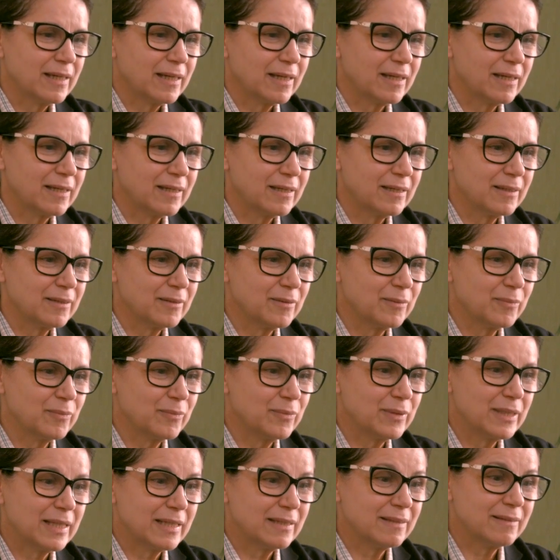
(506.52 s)

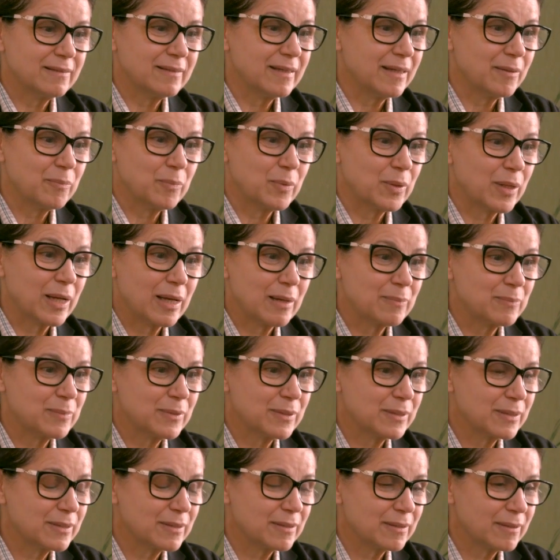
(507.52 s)
that they
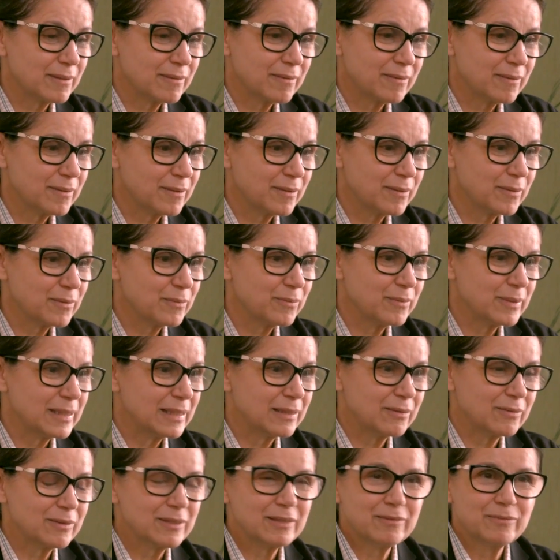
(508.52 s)
perhaps will
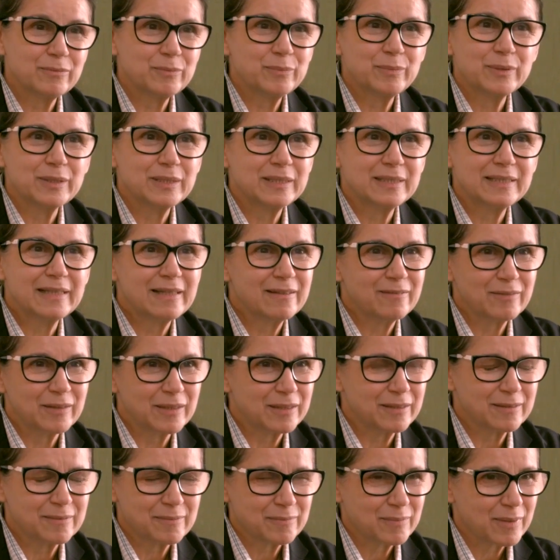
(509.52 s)
not even perceive
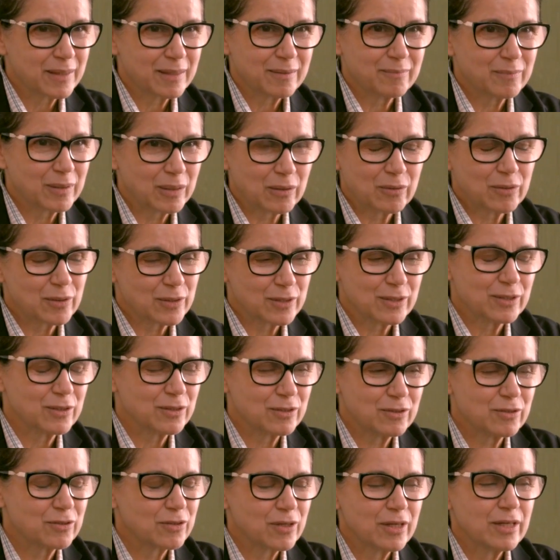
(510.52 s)
it, because
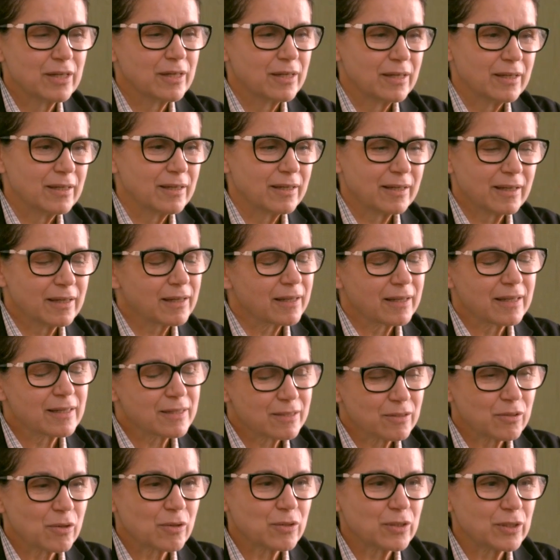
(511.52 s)
it's
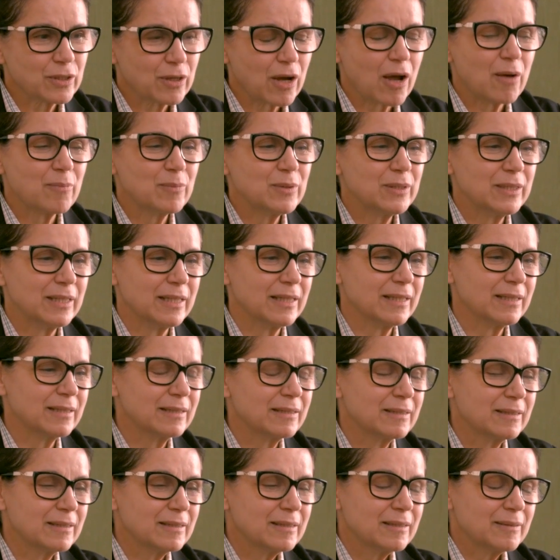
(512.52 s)
not a comedy.
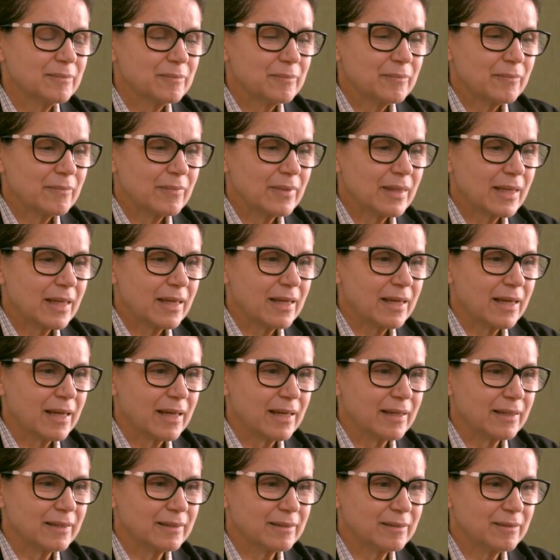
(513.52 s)

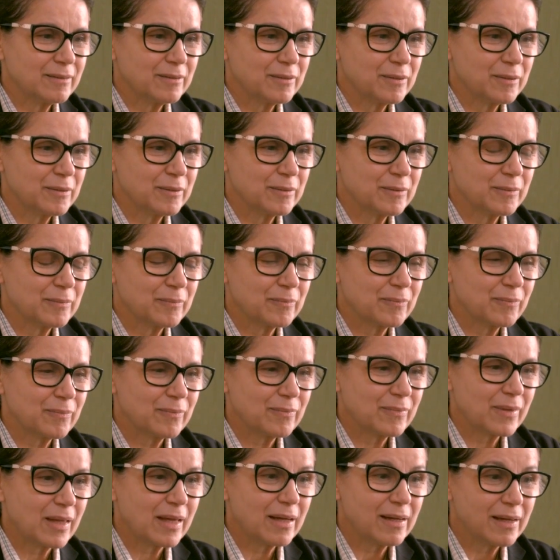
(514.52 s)
And
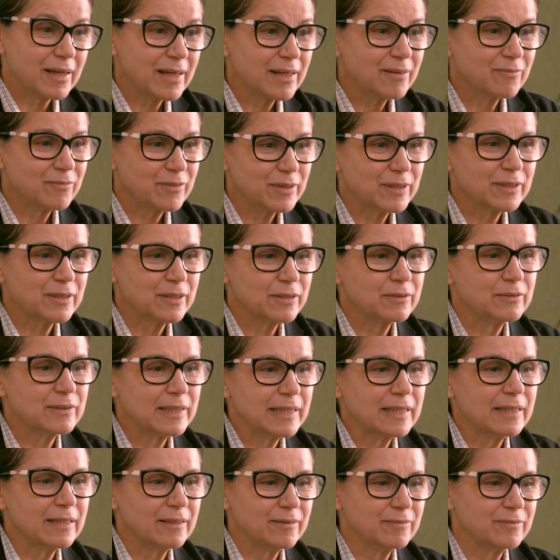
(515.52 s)
I am very
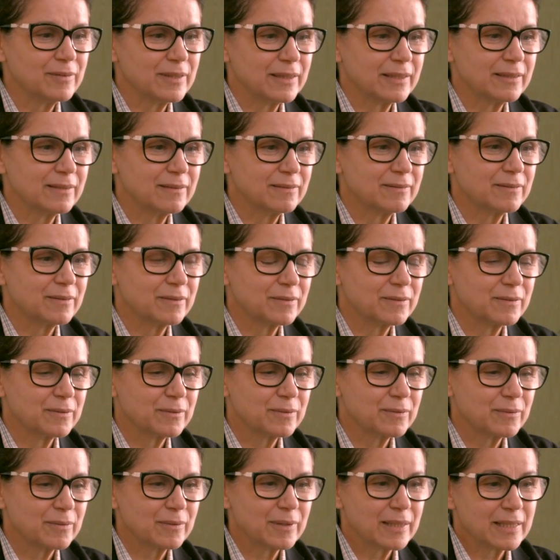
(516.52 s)
relieved
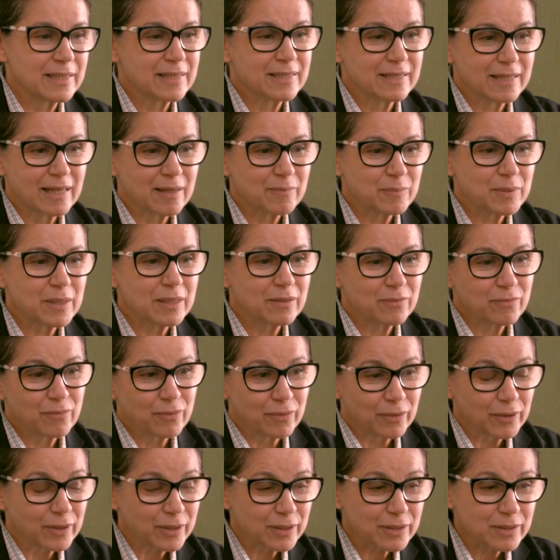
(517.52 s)
that it seems it
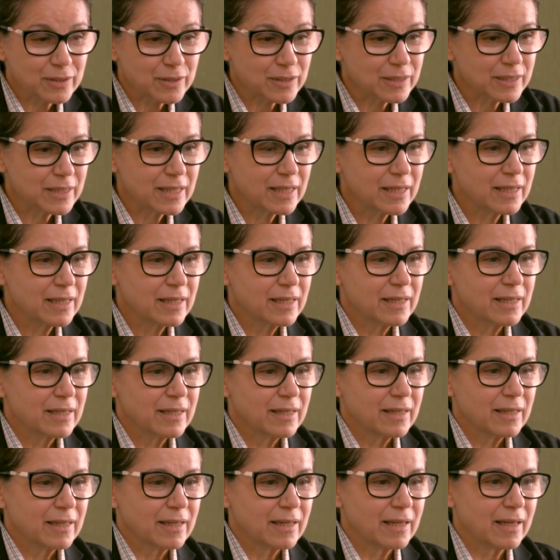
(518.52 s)
works,
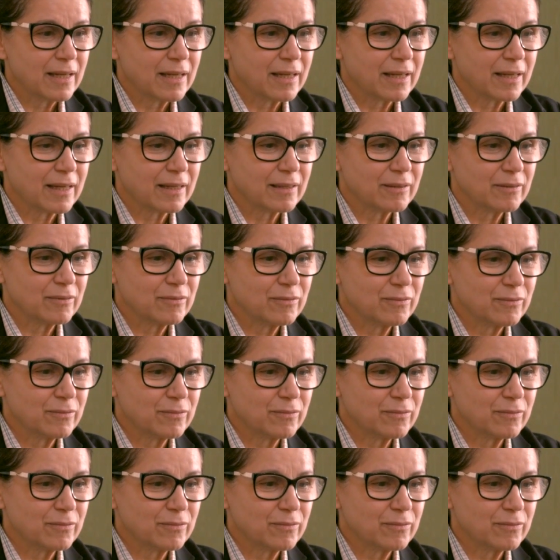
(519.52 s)
and